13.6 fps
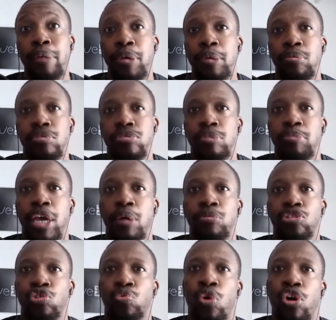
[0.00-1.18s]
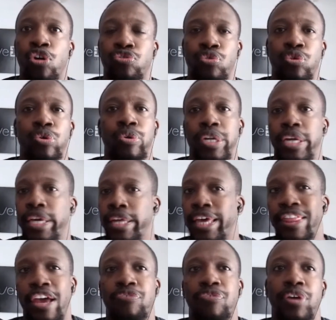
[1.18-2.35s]
people to be able to work through and get
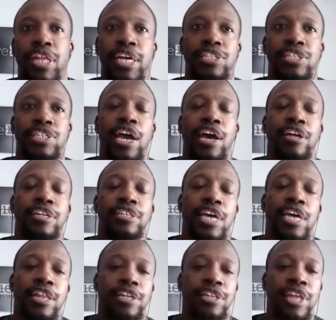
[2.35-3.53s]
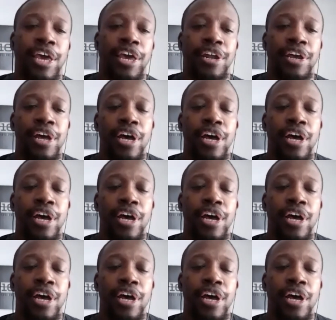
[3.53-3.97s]
that freelance talent that